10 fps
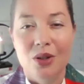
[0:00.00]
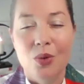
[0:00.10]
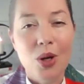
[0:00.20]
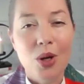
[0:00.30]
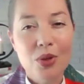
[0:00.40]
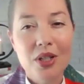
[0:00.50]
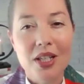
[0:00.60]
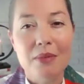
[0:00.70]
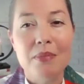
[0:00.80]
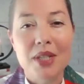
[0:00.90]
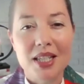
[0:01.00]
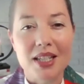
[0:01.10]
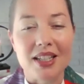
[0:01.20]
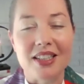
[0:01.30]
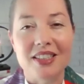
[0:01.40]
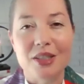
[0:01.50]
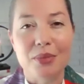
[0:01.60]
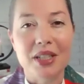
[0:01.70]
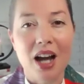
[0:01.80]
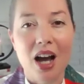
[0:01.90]
What would it mean to
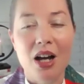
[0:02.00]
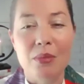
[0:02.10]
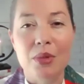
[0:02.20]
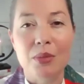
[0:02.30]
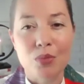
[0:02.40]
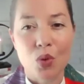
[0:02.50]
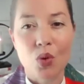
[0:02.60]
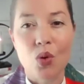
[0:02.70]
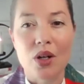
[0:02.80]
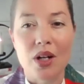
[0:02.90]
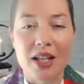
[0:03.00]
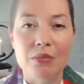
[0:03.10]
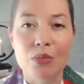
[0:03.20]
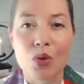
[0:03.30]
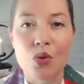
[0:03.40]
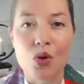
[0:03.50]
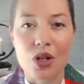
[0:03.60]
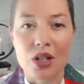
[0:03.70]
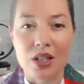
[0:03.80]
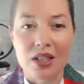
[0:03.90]
become more and
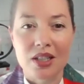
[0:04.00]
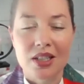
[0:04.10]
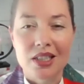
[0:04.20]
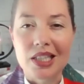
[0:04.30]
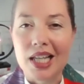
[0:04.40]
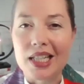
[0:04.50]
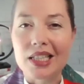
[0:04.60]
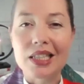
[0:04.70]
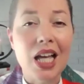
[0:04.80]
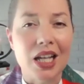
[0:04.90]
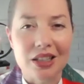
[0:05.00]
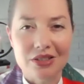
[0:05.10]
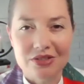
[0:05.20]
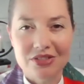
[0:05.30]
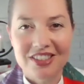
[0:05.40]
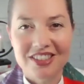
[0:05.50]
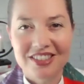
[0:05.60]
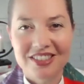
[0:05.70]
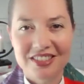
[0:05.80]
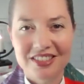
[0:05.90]
more like love
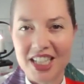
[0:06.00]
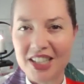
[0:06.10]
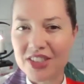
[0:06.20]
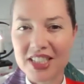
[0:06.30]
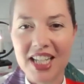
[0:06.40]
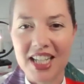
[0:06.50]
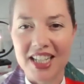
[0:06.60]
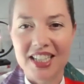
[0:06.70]
every day.